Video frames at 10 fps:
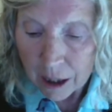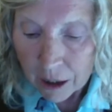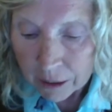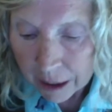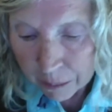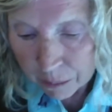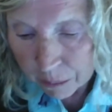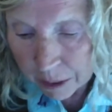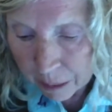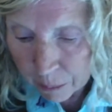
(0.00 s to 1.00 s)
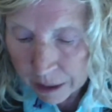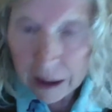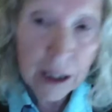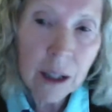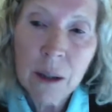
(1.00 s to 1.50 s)
Okay,
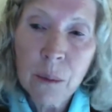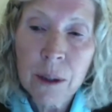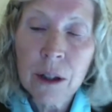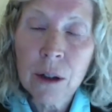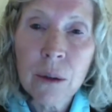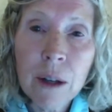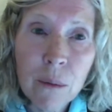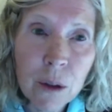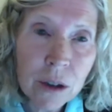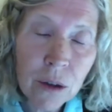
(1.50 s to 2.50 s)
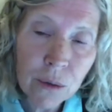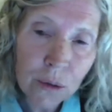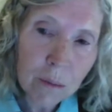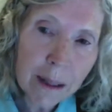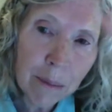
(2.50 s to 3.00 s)
when you have worked through
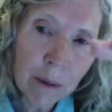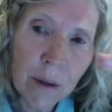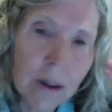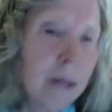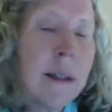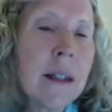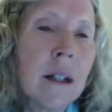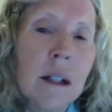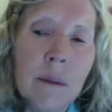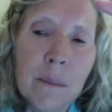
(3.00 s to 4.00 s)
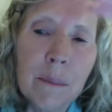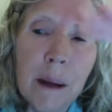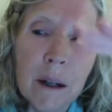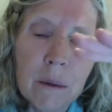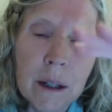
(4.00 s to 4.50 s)
my program, starting with
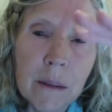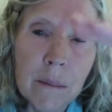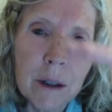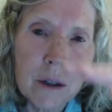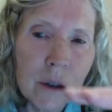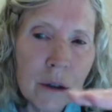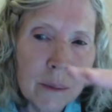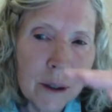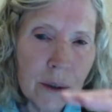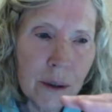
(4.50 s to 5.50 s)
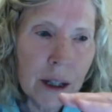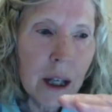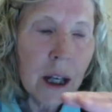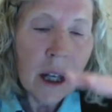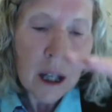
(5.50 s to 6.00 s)
part 1, part 2, part 3,
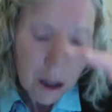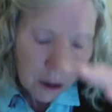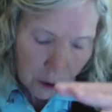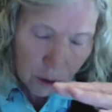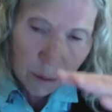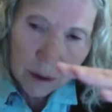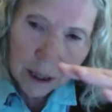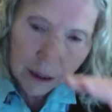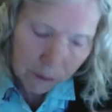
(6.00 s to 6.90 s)
you will have